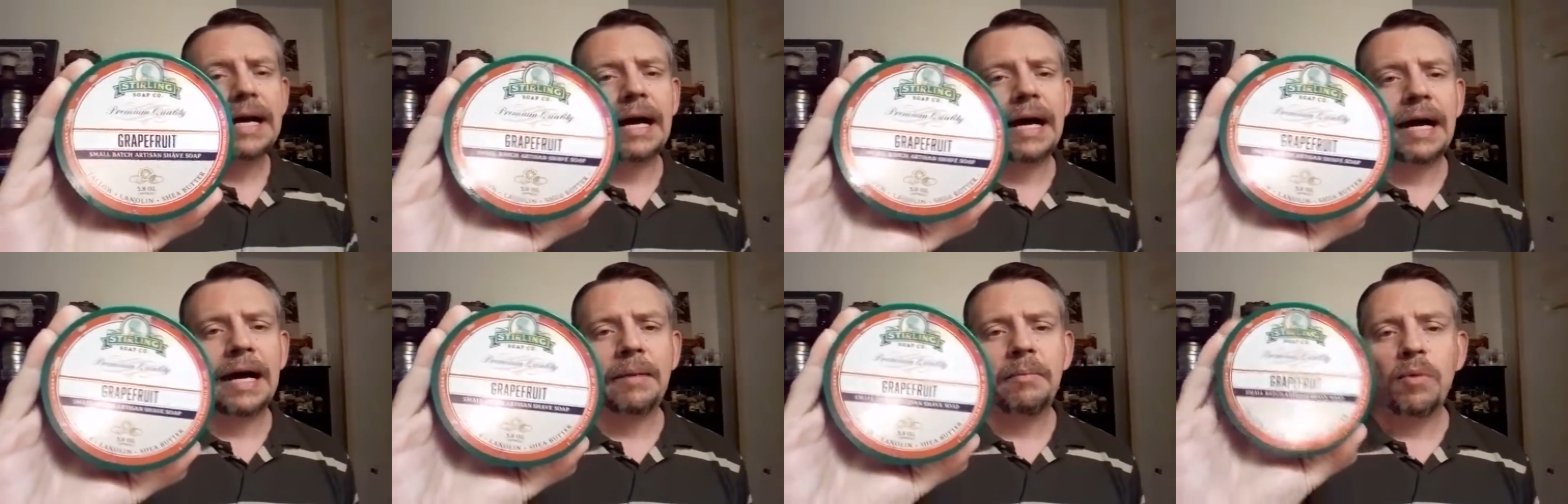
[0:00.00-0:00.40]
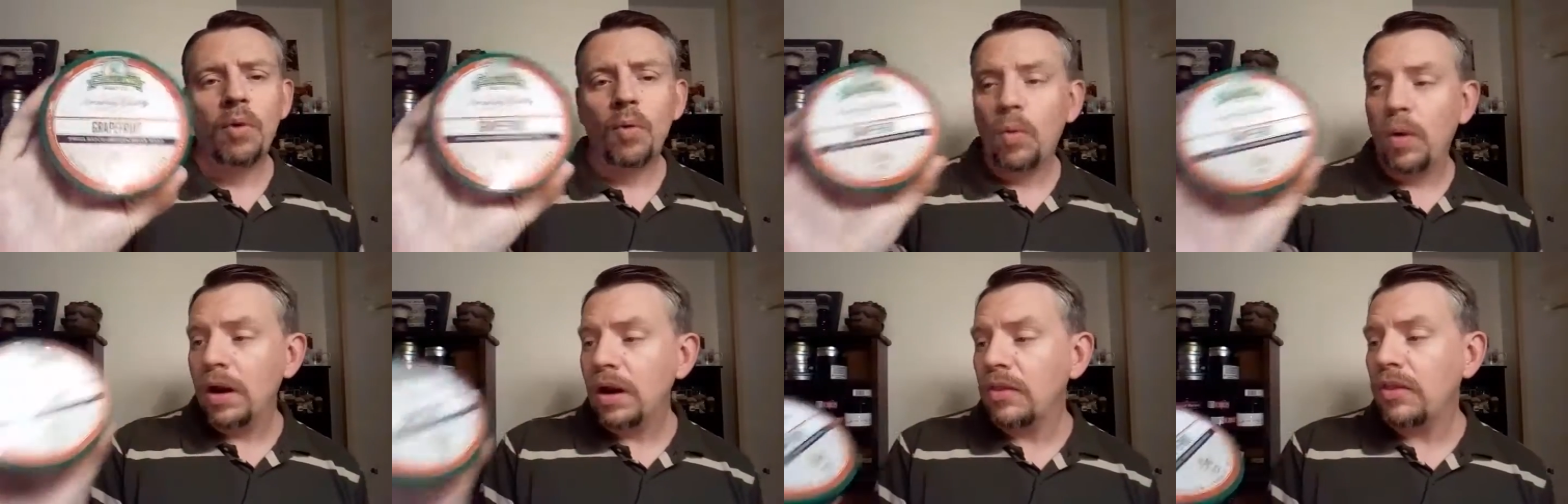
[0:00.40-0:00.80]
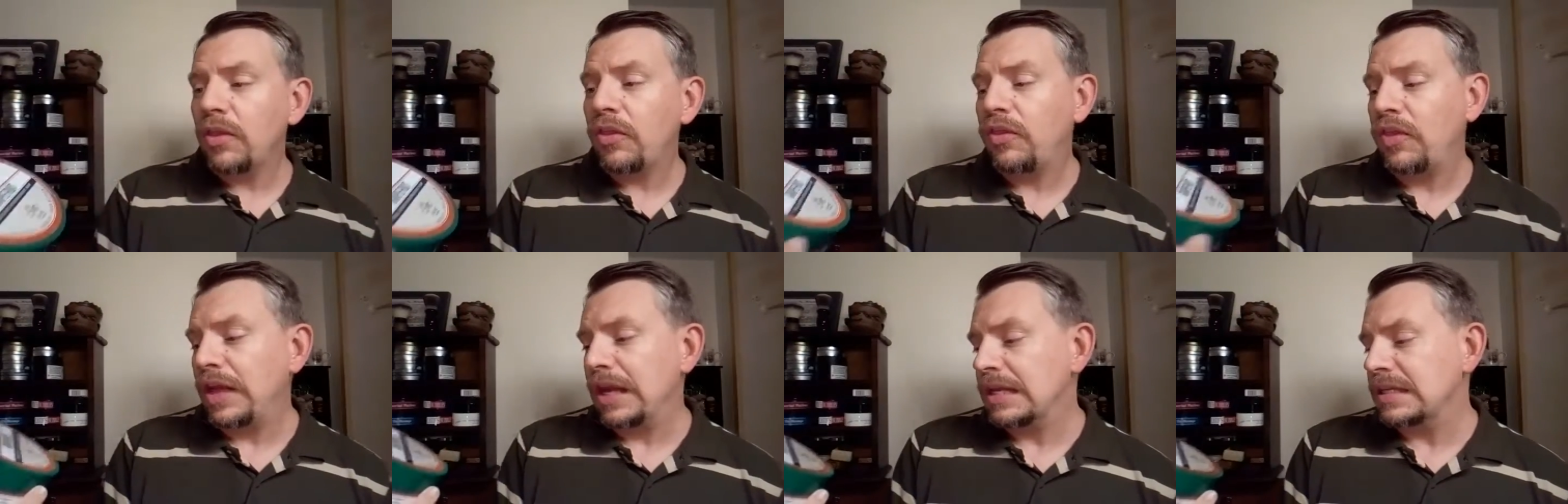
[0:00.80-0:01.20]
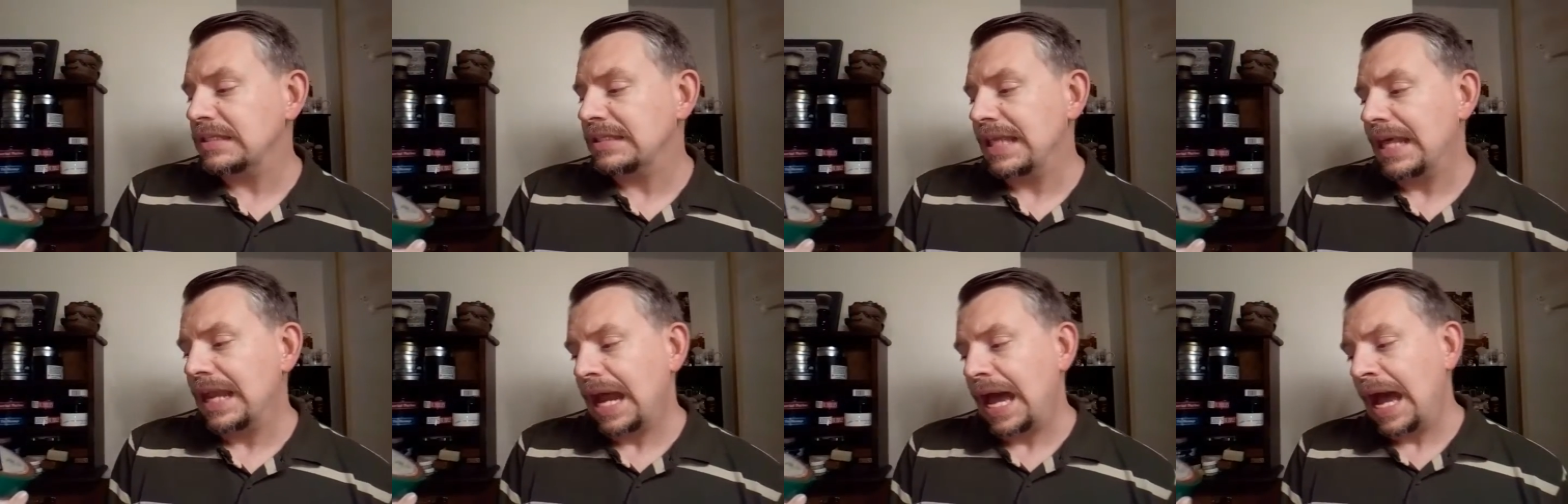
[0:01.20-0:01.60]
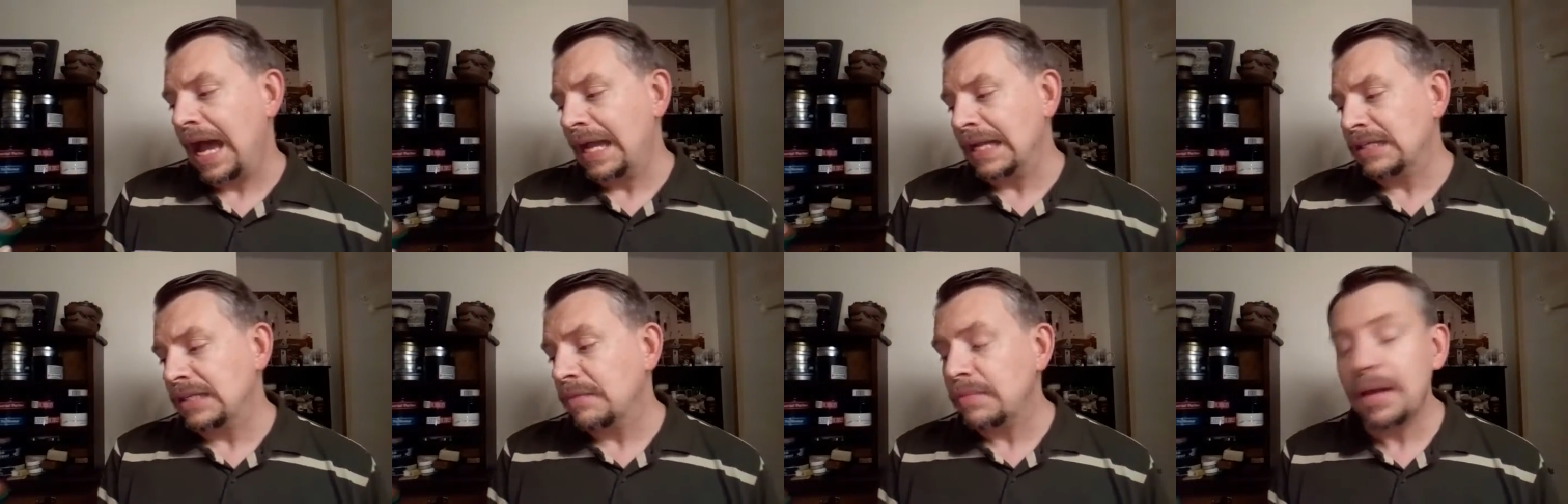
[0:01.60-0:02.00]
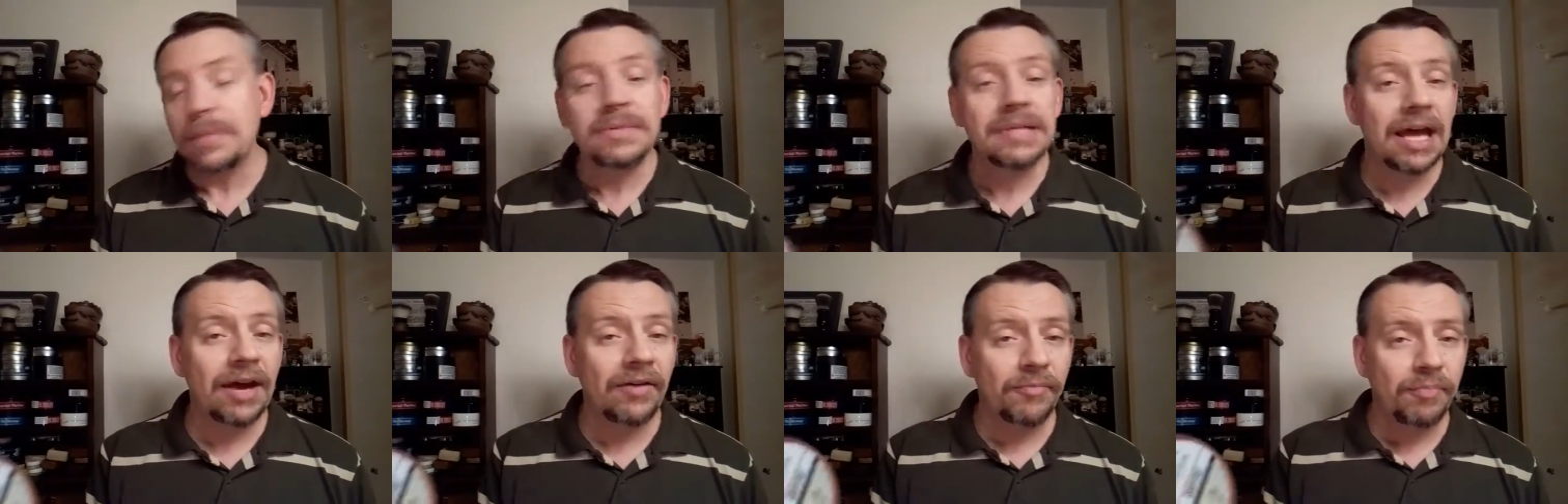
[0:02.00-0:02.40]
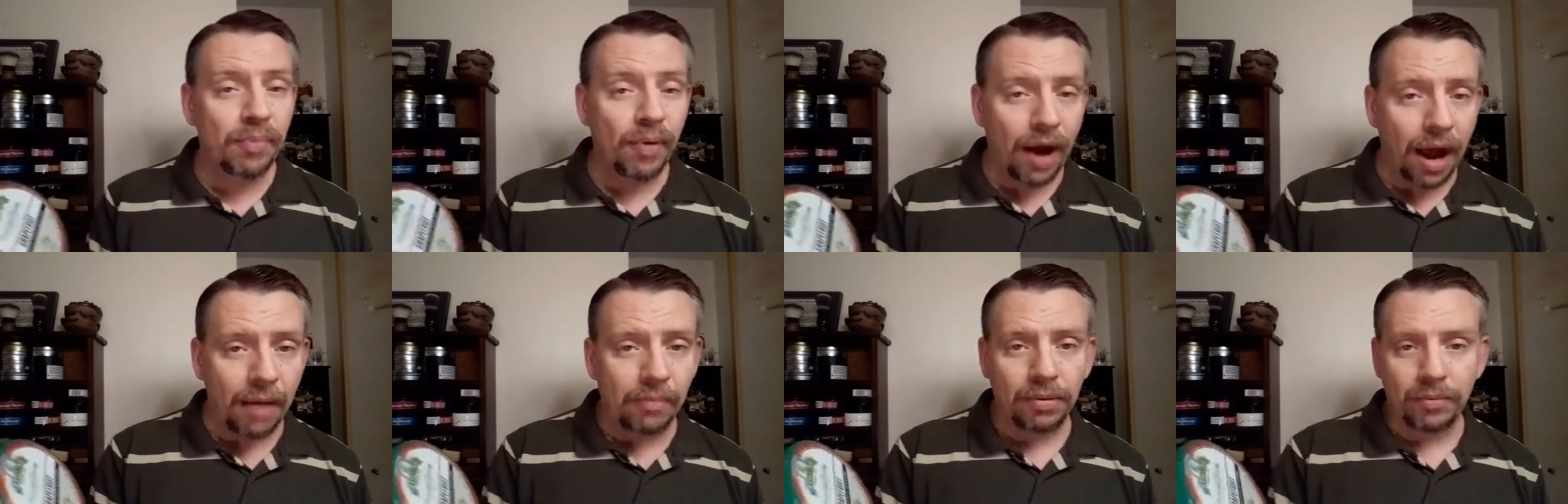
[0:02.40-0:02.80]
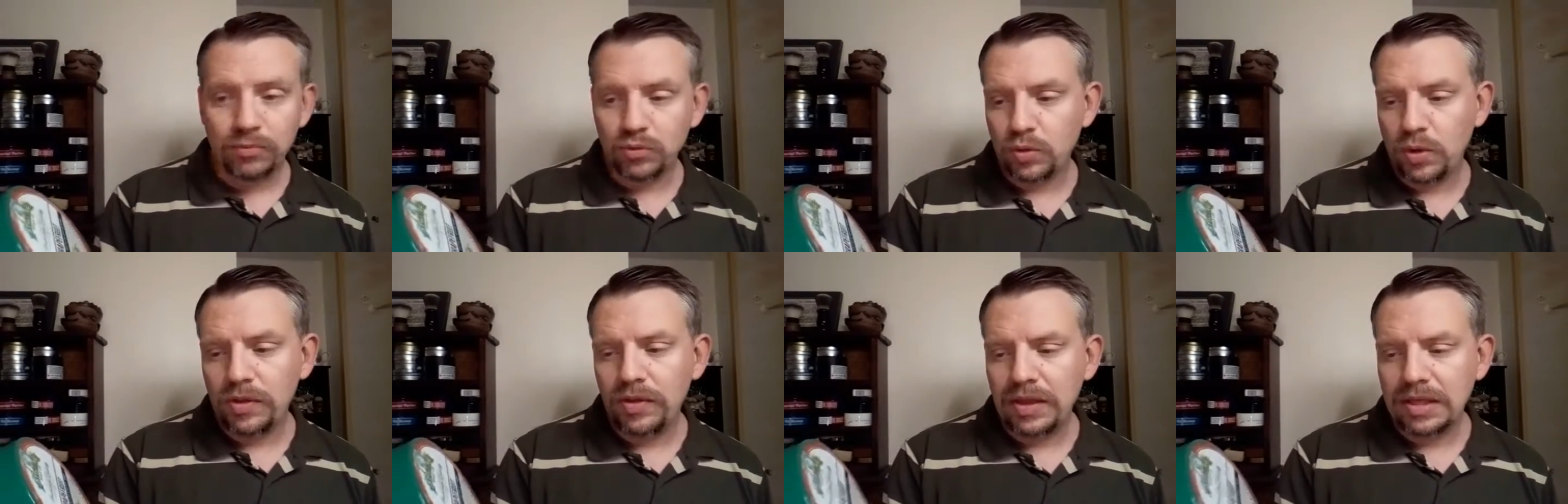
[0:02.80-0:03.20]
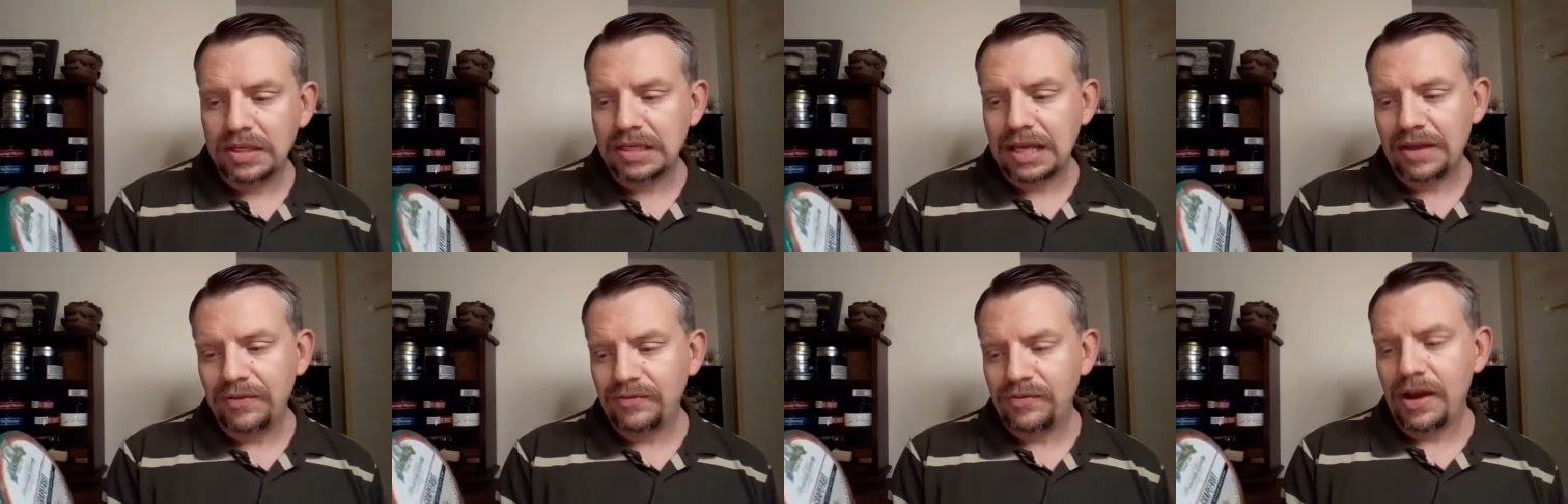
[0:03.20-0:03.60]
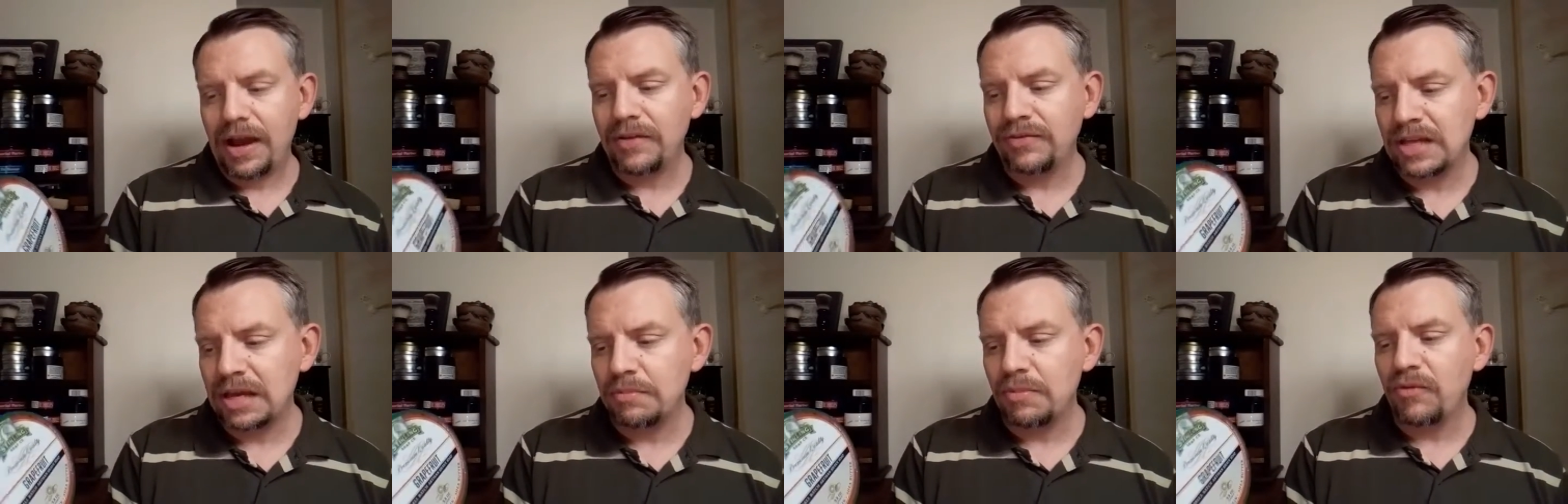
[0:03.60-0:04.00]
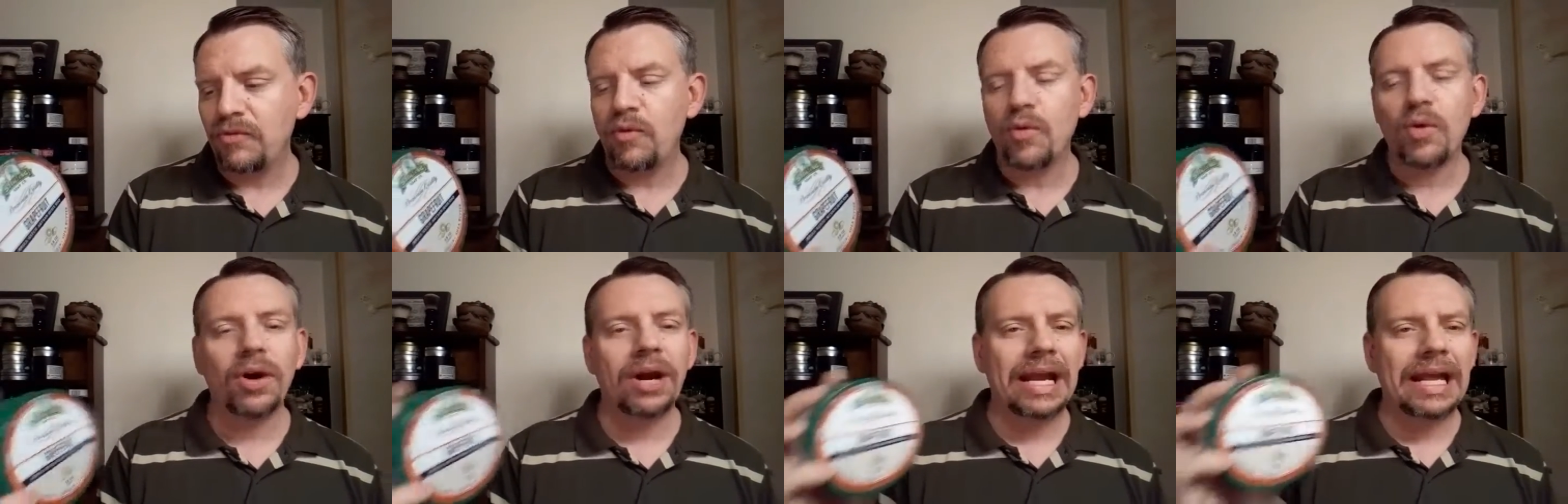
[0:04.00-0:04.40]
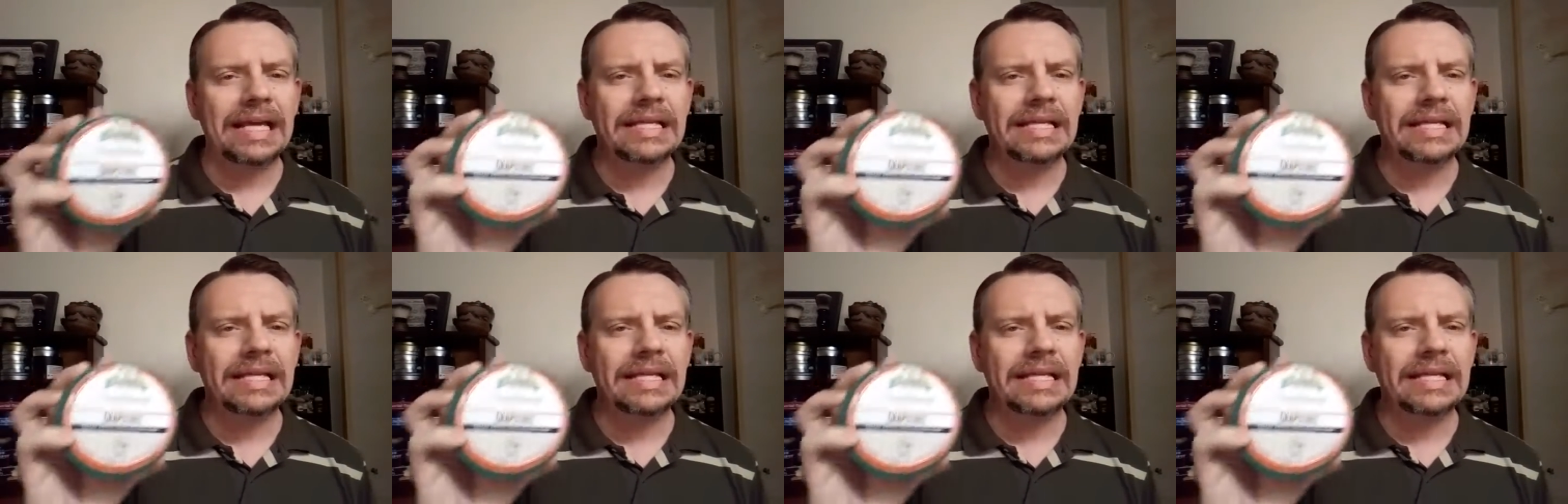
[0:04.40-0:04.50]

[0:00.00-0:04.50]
One of the things that I sometimes have problems with, as I've said before,